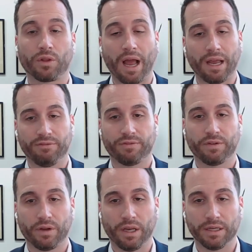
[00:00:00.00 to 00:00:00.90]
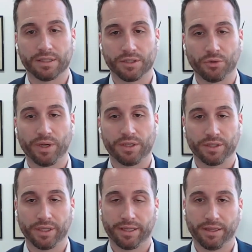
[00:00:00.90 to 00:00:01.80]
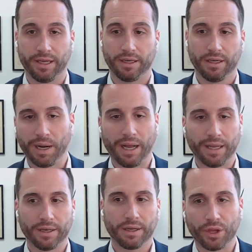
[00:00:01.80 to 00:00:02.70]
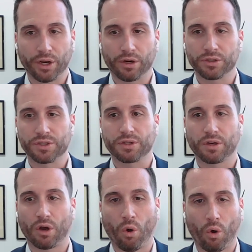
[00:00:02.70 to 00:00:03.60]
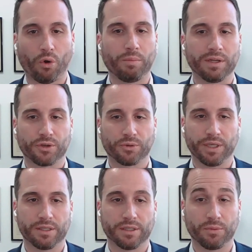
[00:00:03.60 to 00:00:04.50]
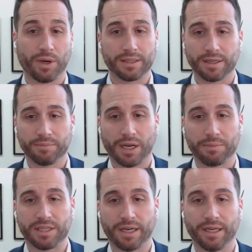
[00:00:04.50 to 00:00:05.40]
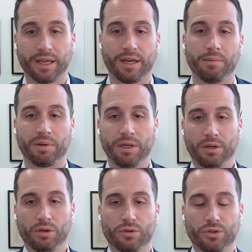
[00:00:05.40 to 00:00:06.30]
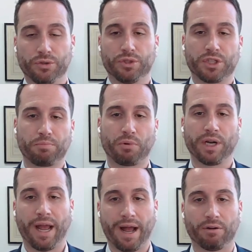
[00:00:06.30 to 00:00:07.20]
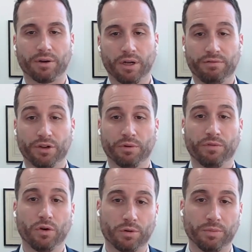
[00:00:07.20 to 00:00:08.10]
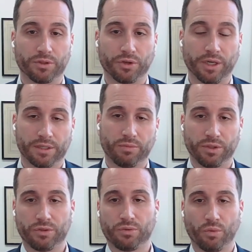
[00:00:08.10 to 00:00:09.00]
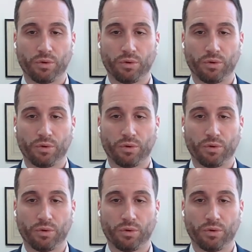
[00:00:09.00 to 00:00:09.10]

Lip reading: life in a situation like that. But there's a whole bunch of reasons why sometimes setting that up to spring out of your revocable trust, which